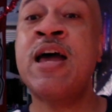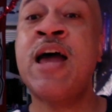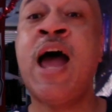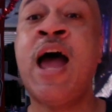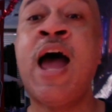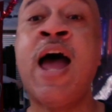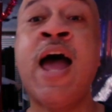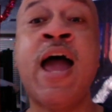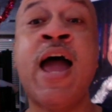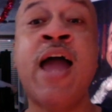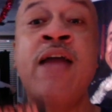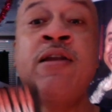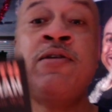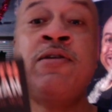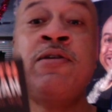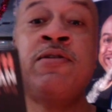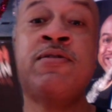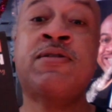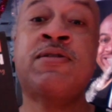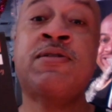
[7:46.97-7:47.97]
I
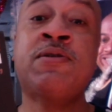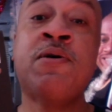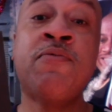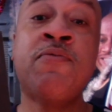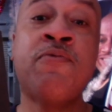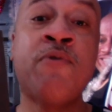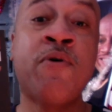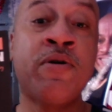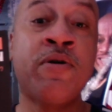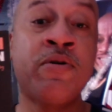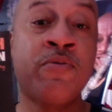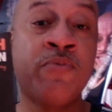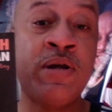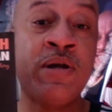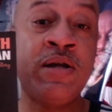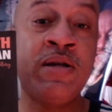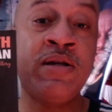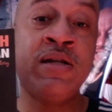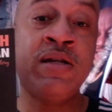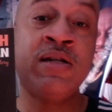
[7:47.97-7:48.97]
look so forward to
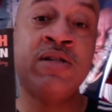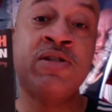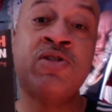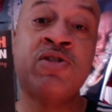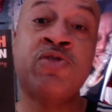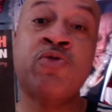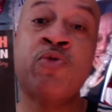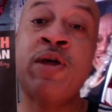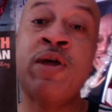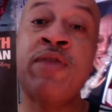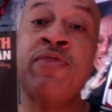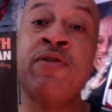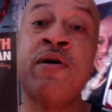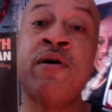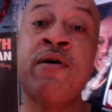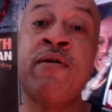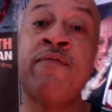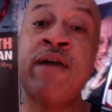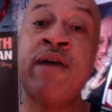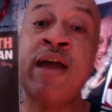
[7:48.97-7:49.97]
reading this, Strength
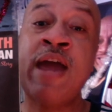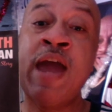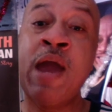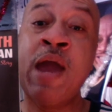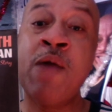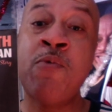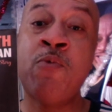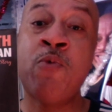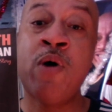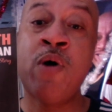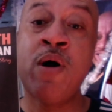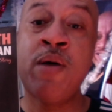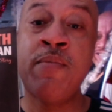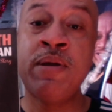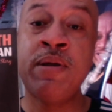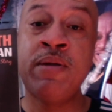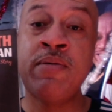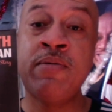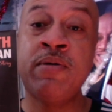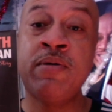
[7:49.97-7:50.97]
of a
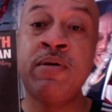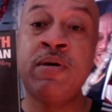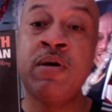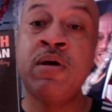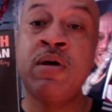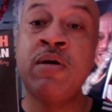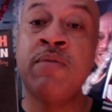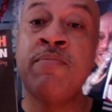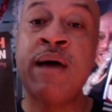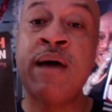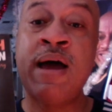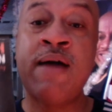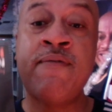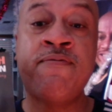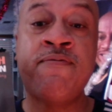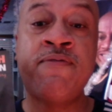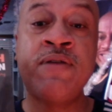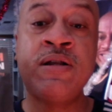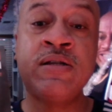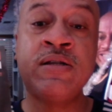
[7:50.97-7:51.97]
Woman by
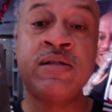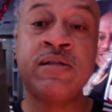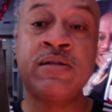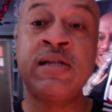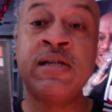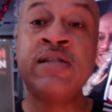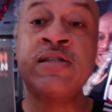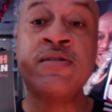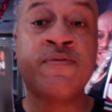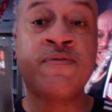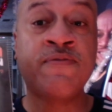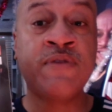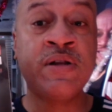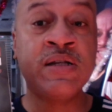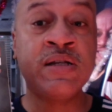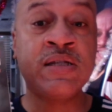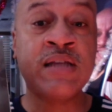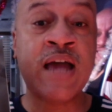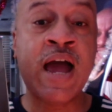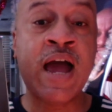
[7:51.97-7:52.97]
Phyllis. It's the
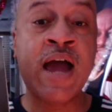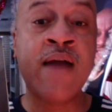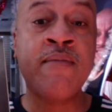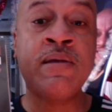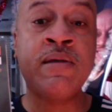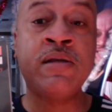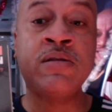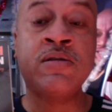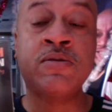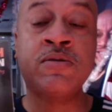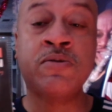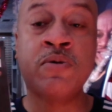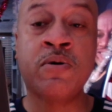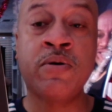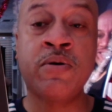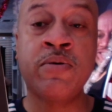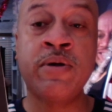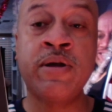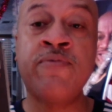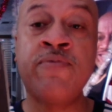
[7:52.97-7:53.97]
Phyllis Hyman
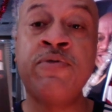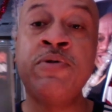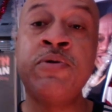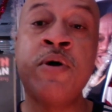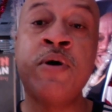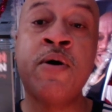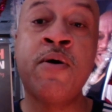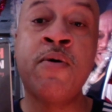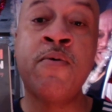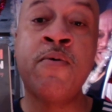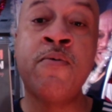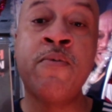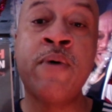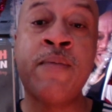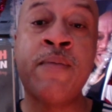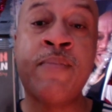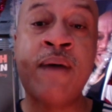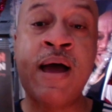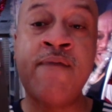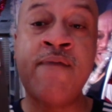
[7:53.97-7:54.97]
story. If you know
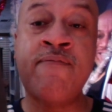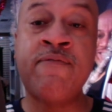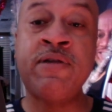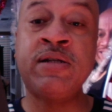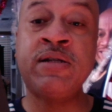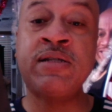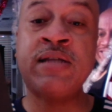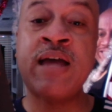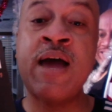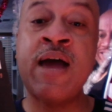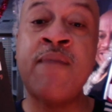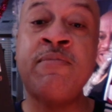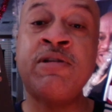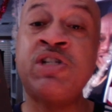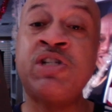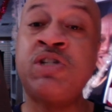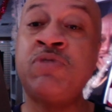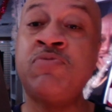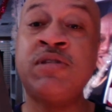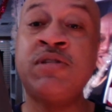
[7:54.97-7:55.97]
about Phyllis Hyman,
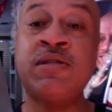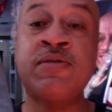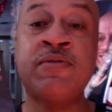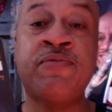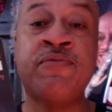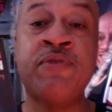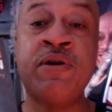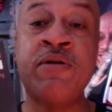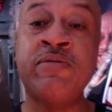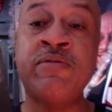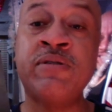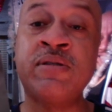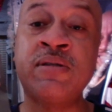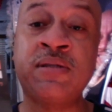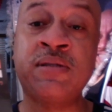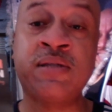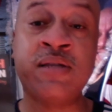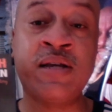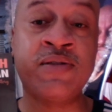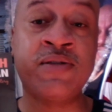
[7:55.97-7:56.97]
she was a very
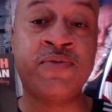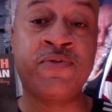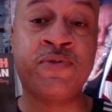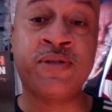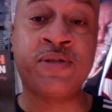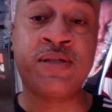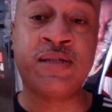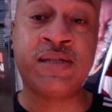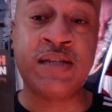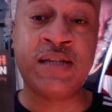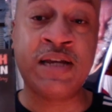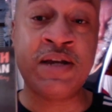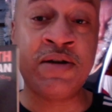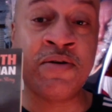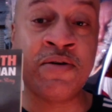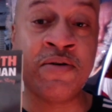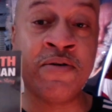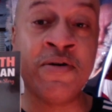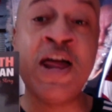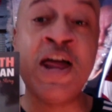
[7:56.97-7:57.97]
successful
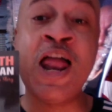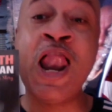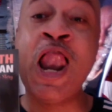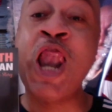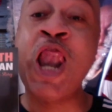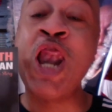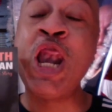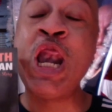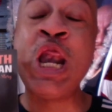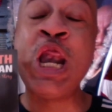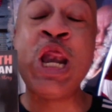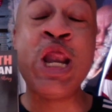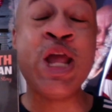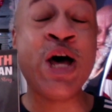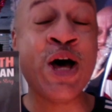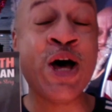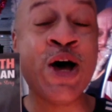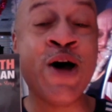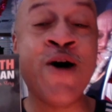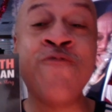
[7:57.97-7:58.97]
singer.
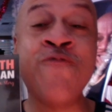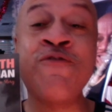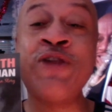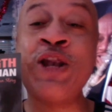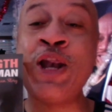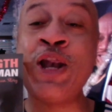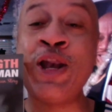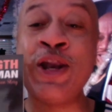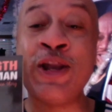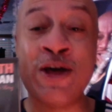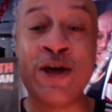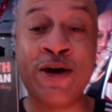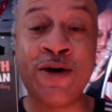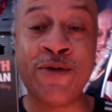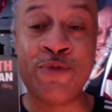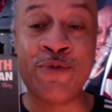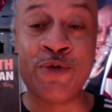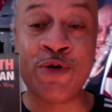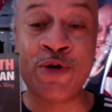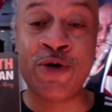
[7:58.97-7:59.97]

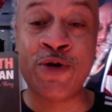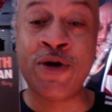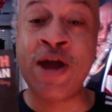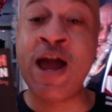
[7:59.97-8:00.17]
Love her.